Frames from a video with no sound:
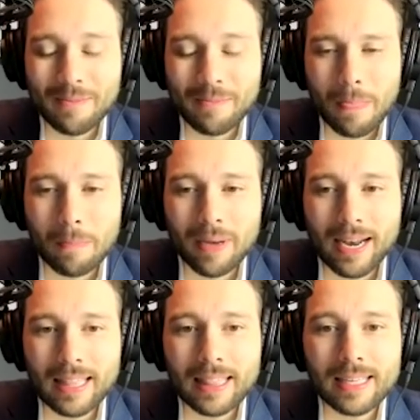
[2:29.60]
But
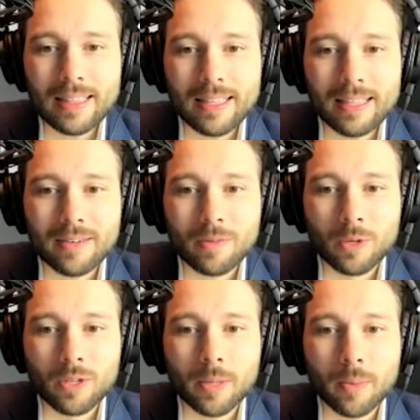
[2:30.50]
I think that
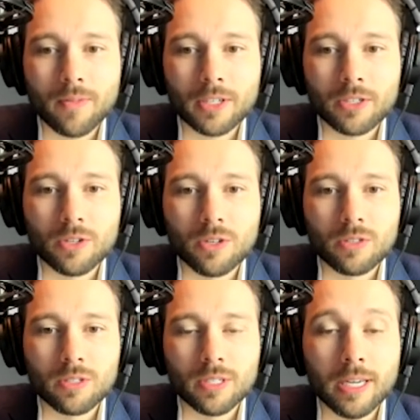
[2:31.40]
real estate
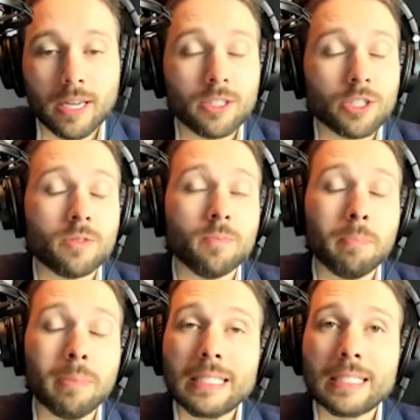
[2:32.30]
professionals and just
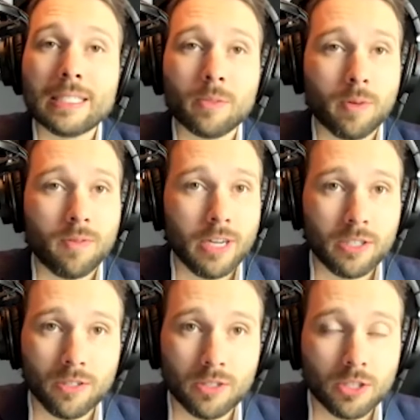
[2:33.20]
business
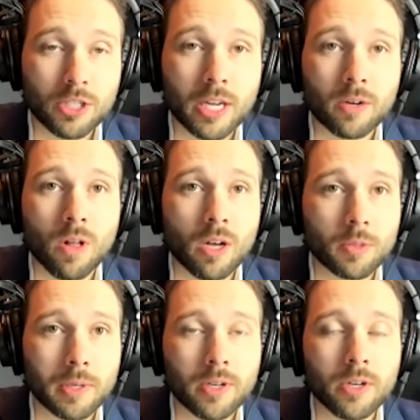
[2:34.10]
professionals in general,
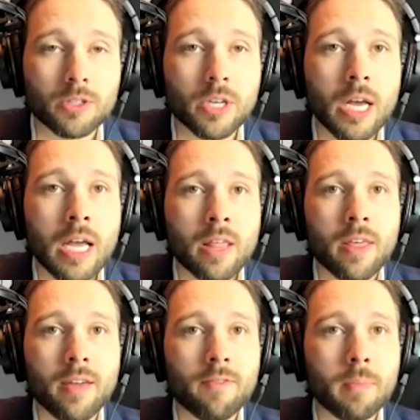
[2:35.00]
entrepreneurs,
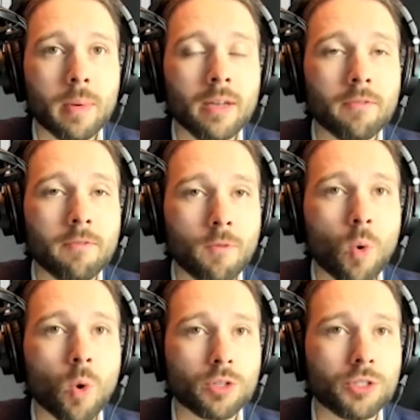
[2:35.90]
they've been
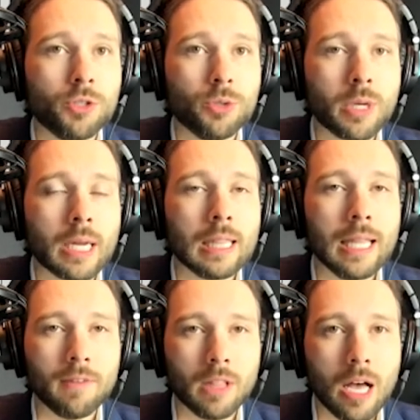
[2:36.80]
forced to kind of
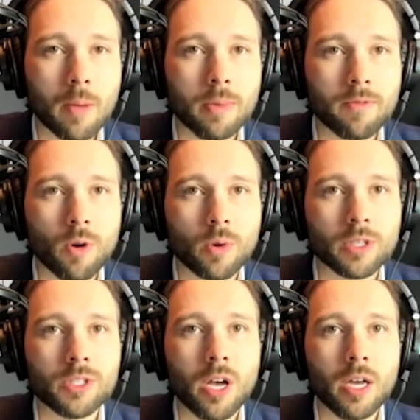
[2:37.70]
level up and
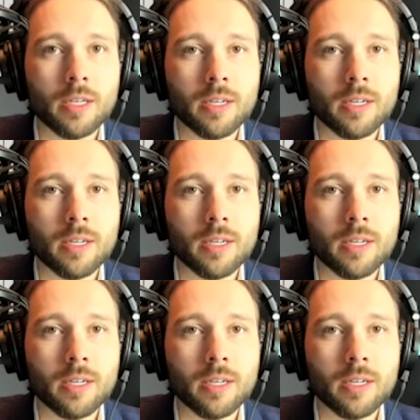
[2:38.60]
focus on